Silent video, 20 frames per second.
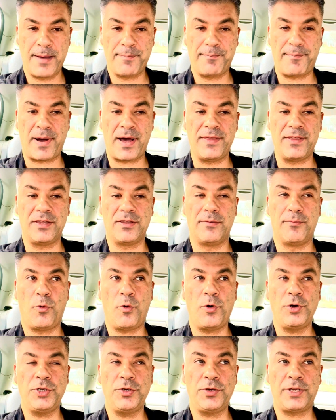But the
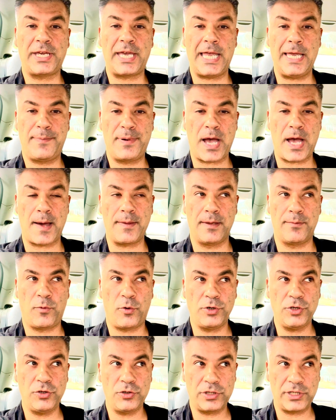more you keep it up, the
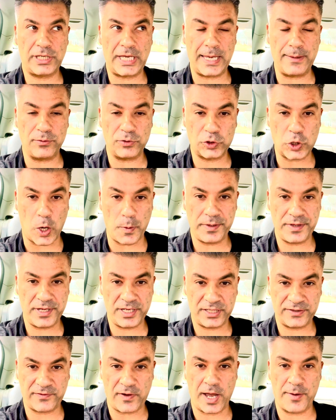more you keep topping
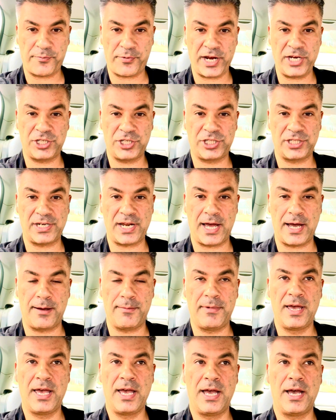this vibration up,
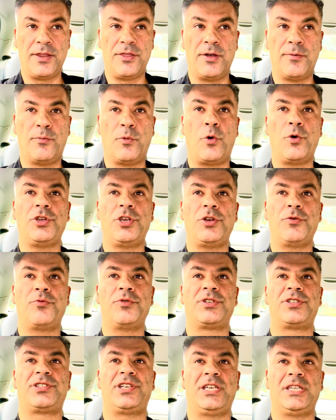the more you will
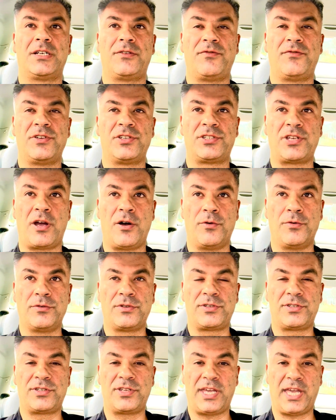see the
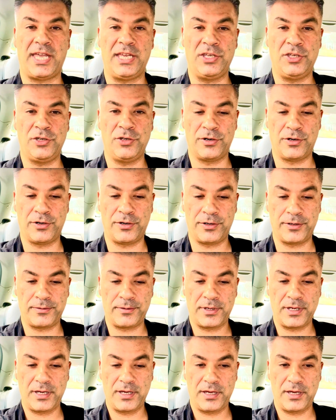results in your
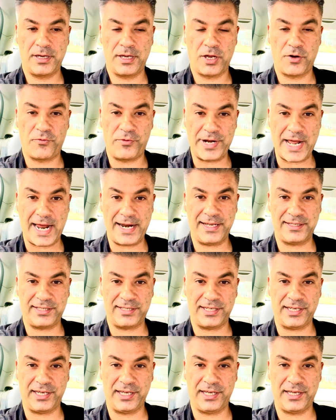
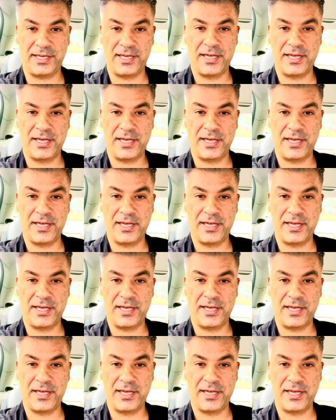reality.